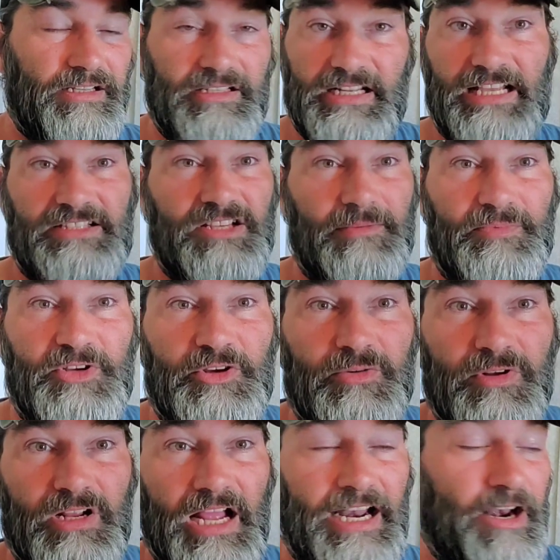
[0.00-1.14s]
that's up to you.
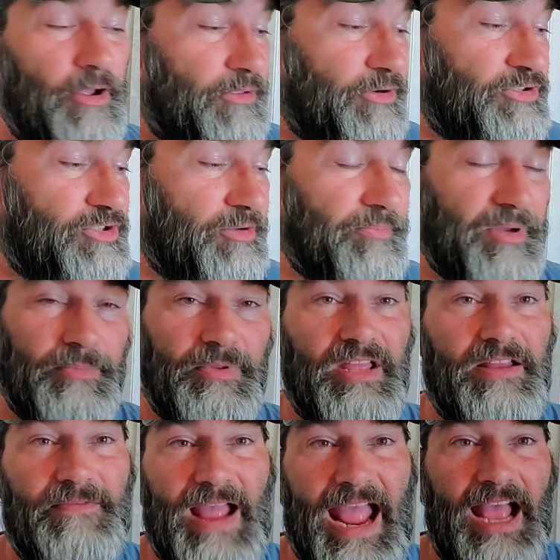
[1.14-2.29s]
I know there's some people that
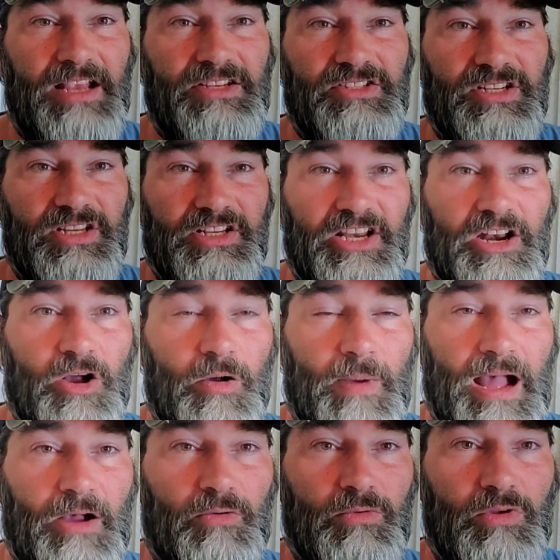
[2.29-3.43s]
have asked,
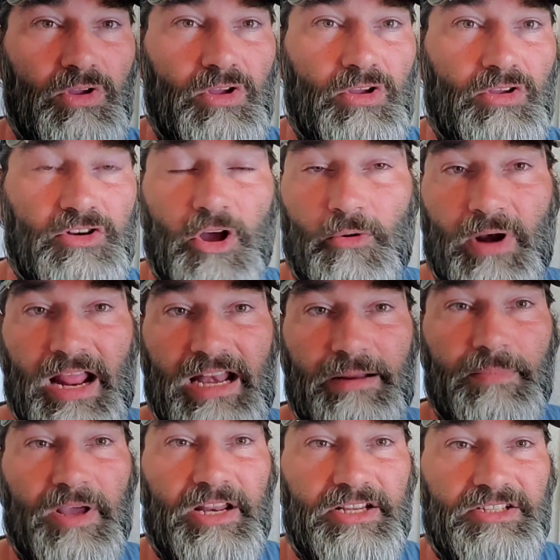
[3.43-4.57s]
about donating
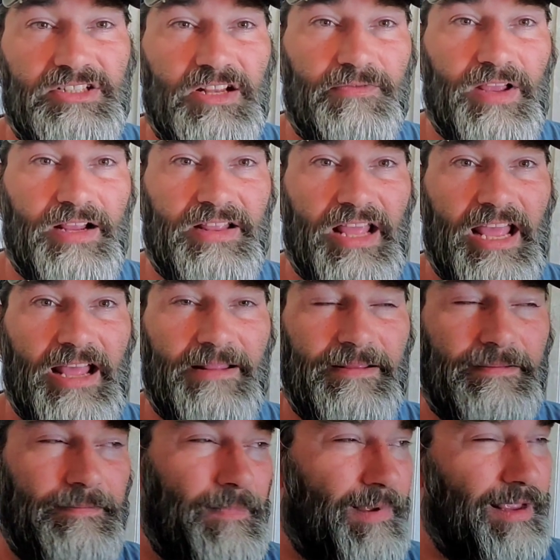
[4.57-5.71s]
money and stuff like that,
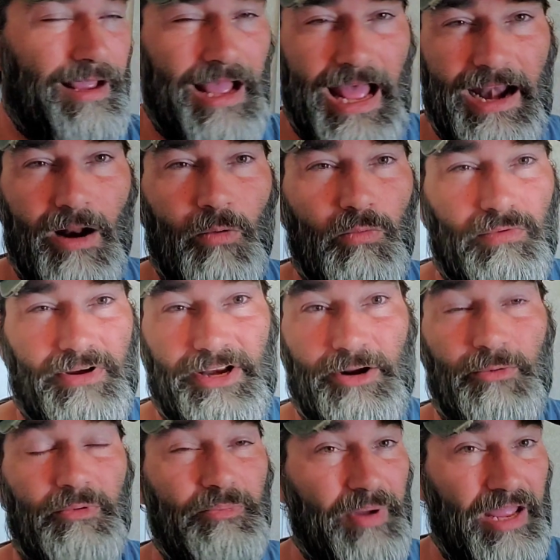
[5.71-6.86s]
and I don't deal
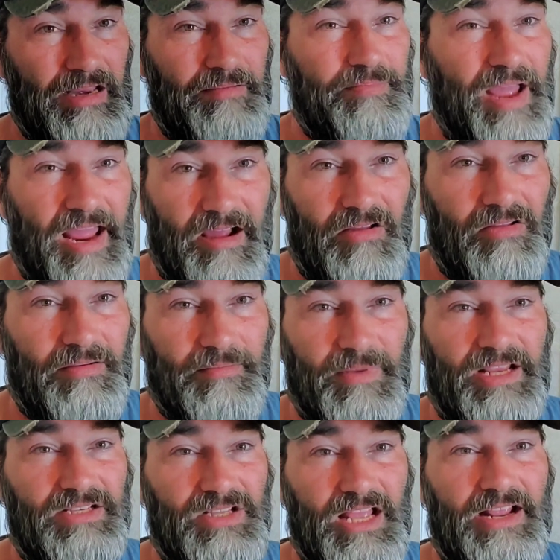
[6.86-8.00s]
with PayPal and
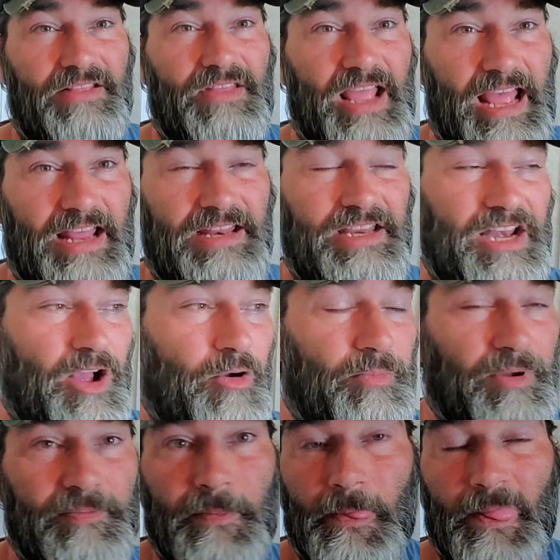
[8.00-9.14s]
mess like that,
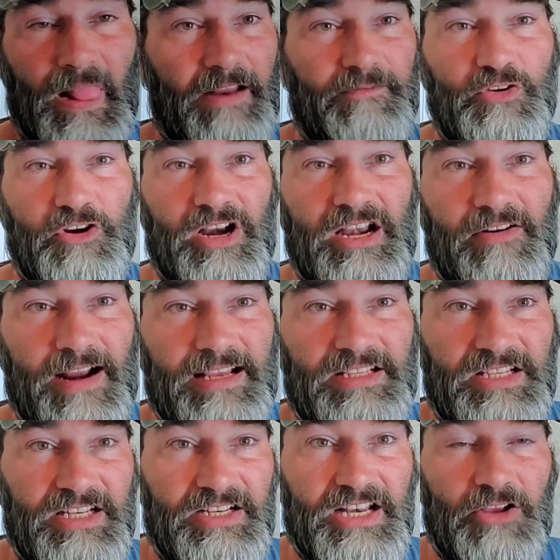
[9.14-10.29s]
but if you're
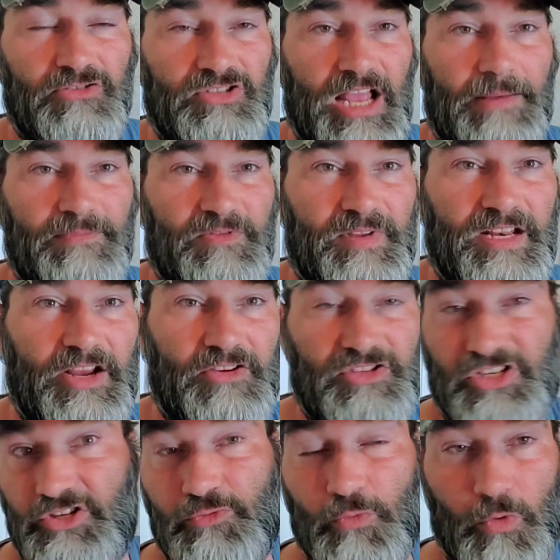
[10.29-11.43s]
interested in those types of videos
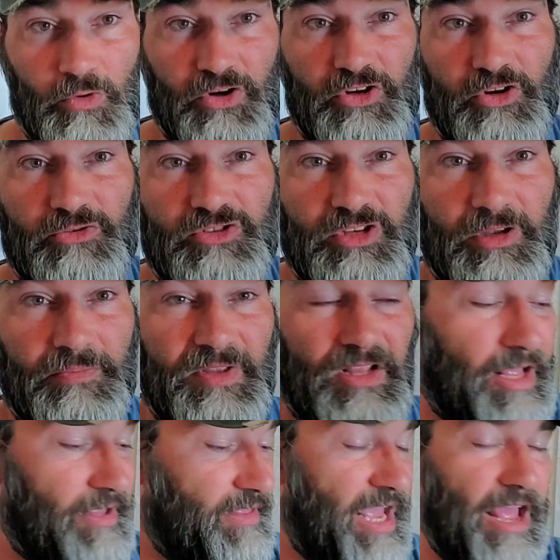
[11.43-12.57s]
and you want to do something
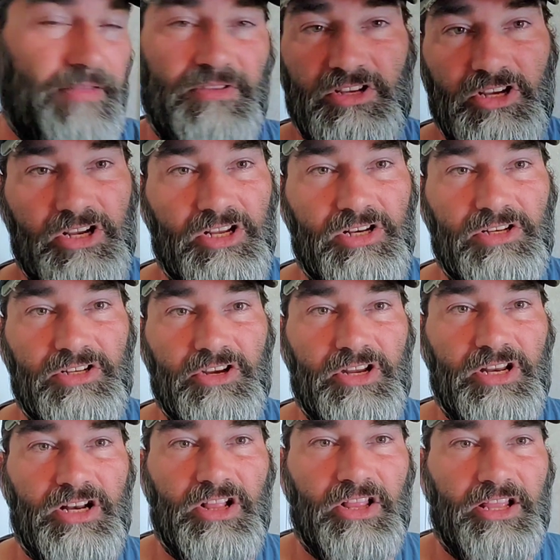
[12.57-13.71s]
like that, then you
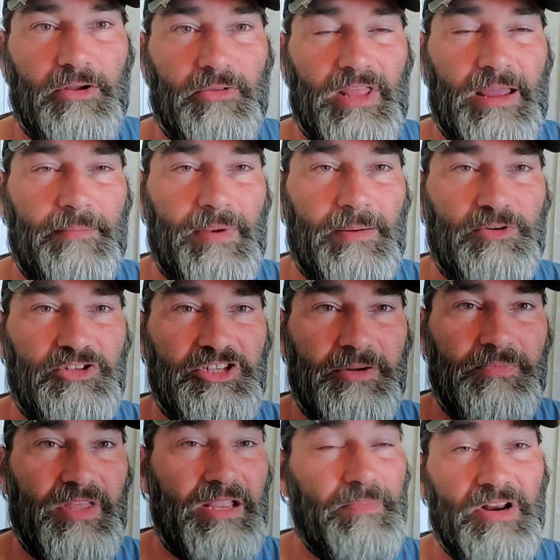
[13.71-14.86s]
can click on that membership
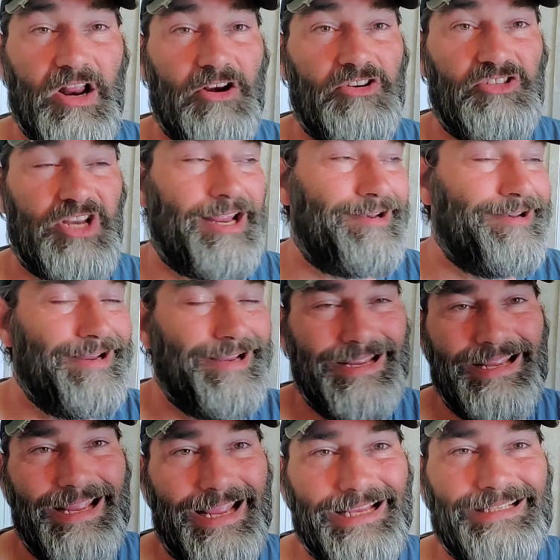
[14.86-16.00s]
thing. But understand,
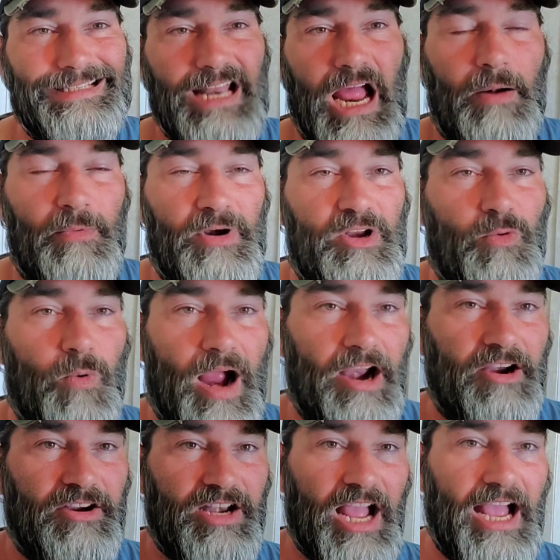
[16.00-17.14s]
it's not
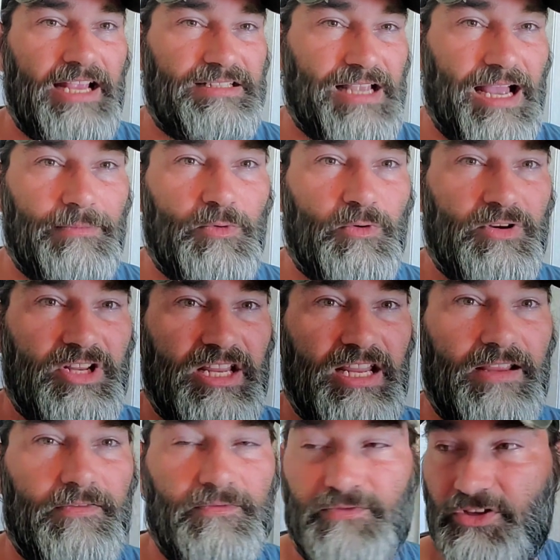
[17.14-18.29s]
required, guys. I'm going to
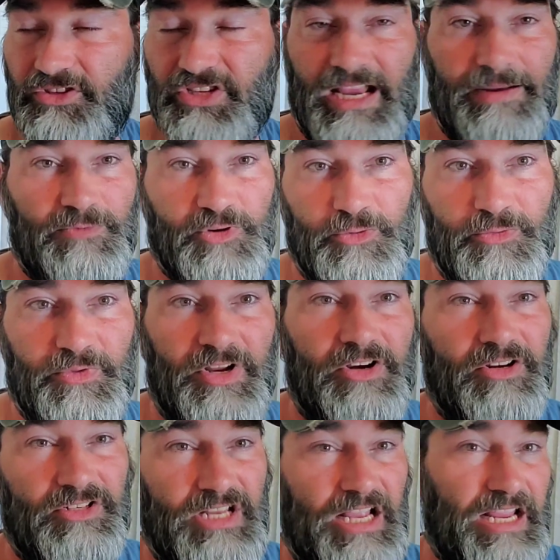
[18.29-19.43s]
give the same truth here
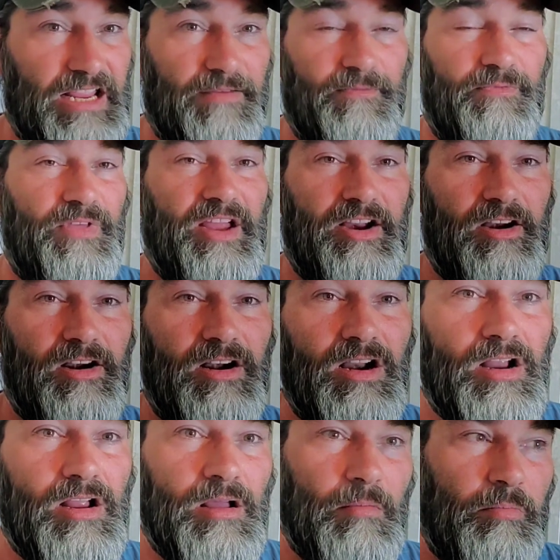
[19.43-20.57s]
as I give there,
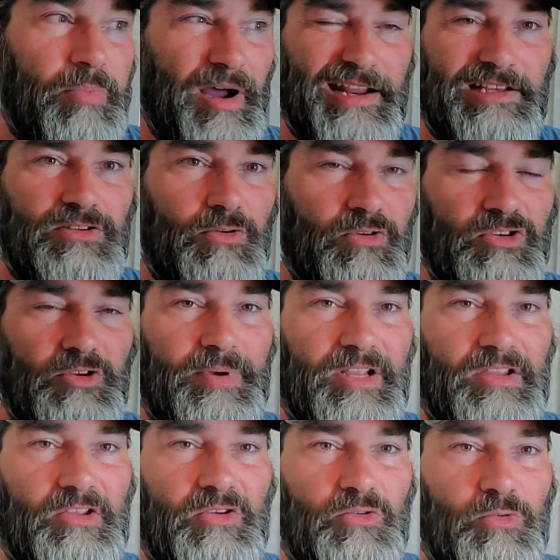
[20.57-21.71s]
but it's going to be a
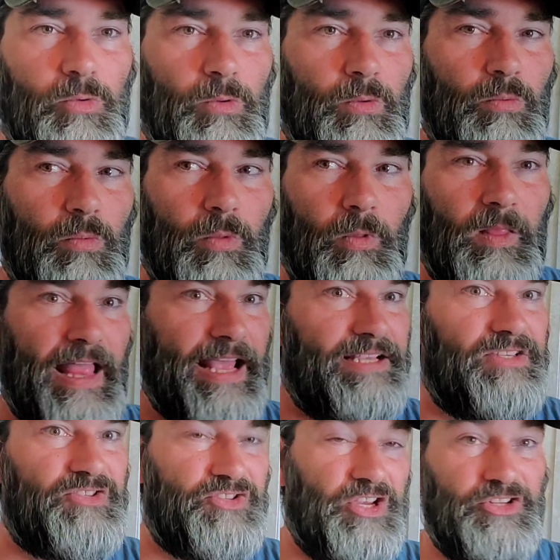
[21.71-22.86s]
little less
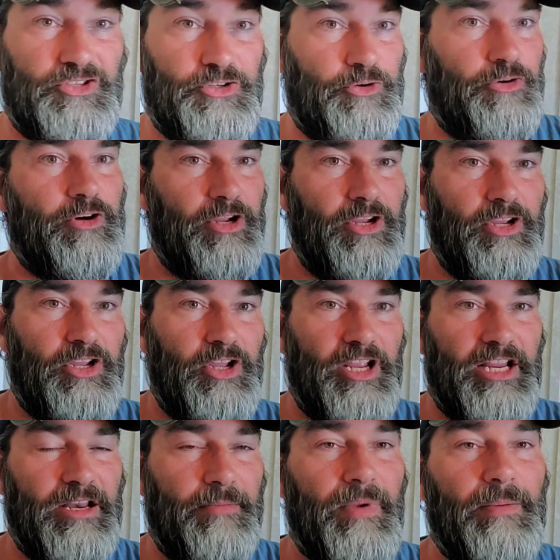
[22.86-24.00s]
censored
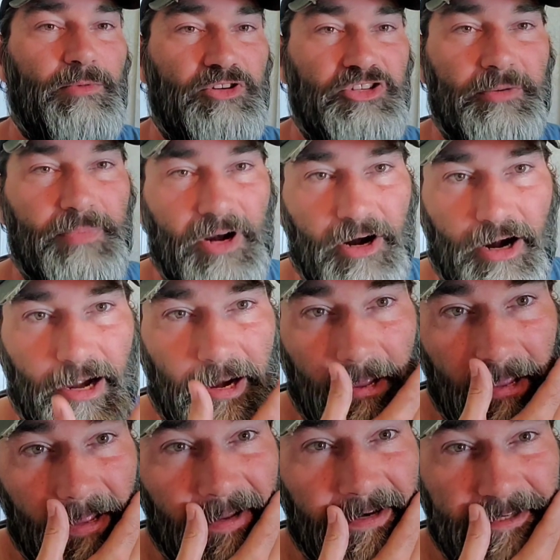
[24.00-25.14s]
in the membership area,
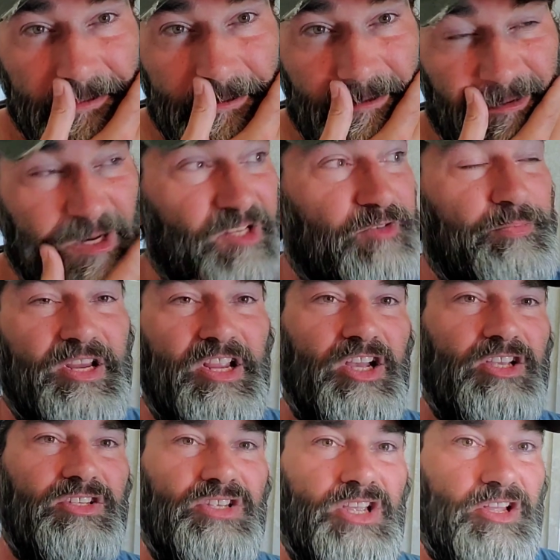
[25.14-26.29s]
just
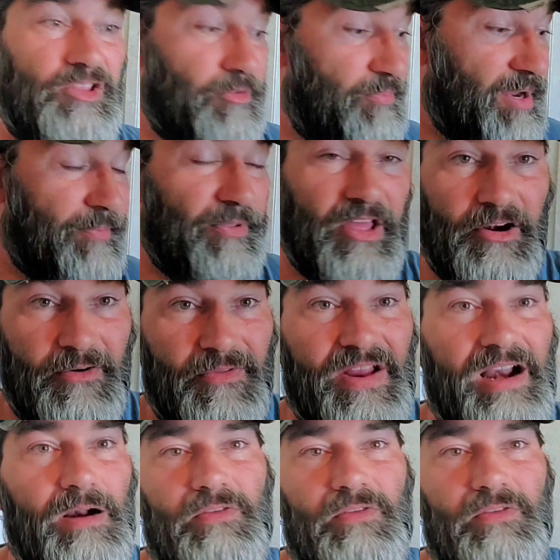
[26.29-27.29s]
because the people that are there,